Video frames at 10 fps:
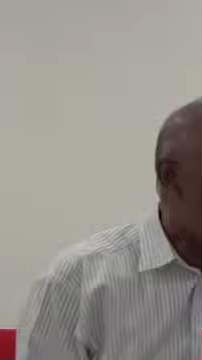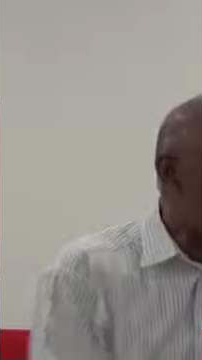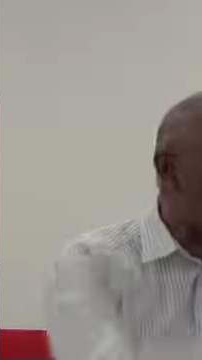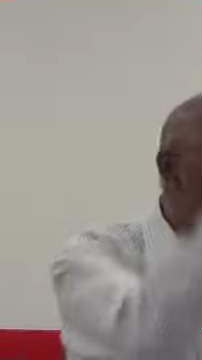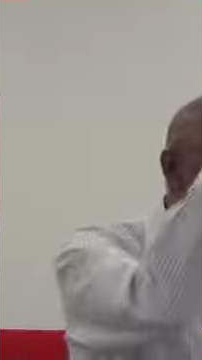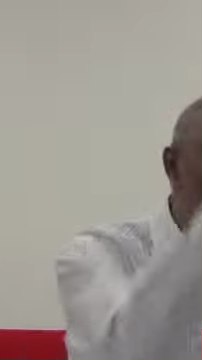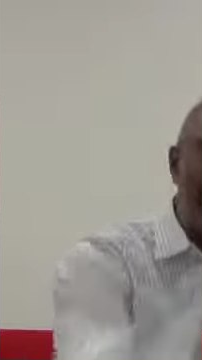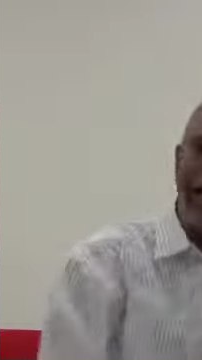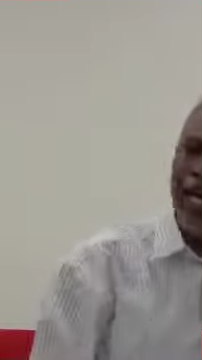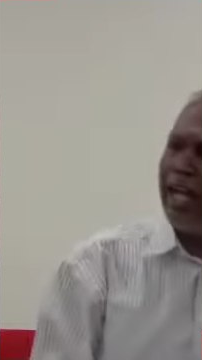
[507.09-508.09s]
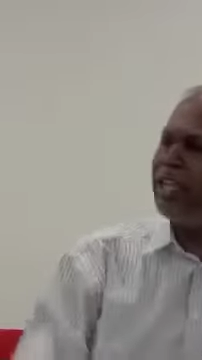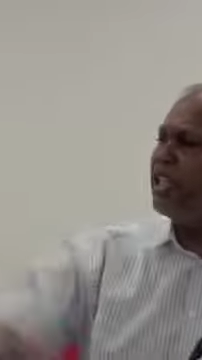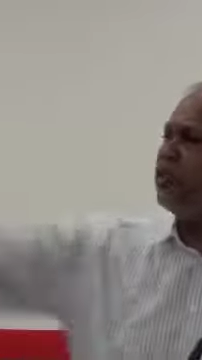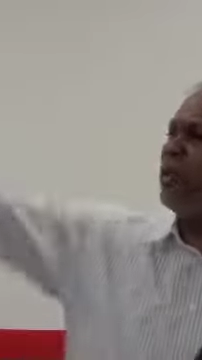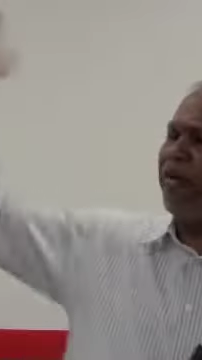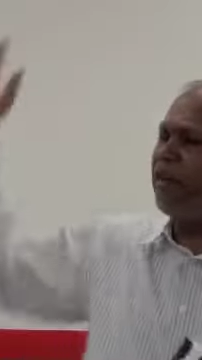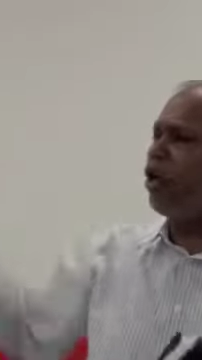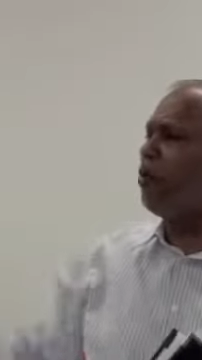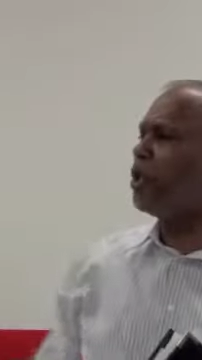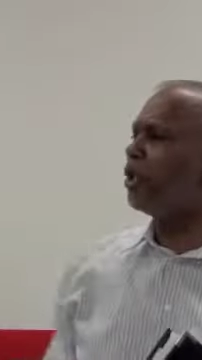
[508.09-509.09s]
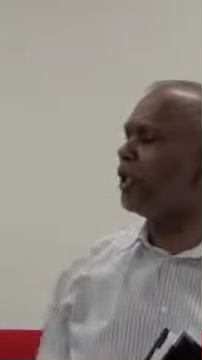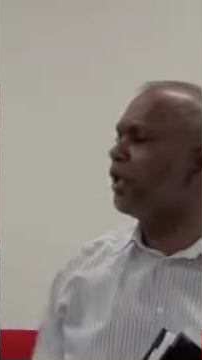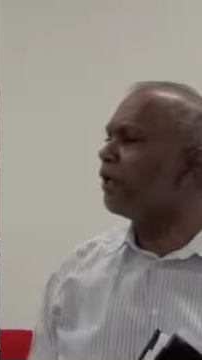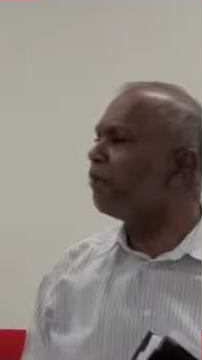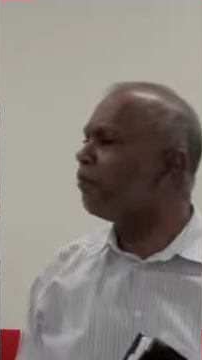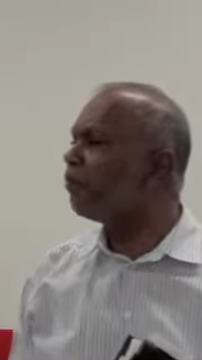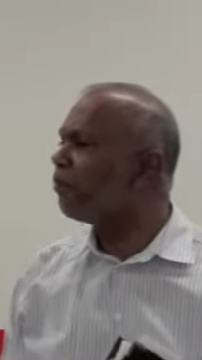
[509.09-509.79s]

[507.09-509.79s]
Haram and halal exist with every community.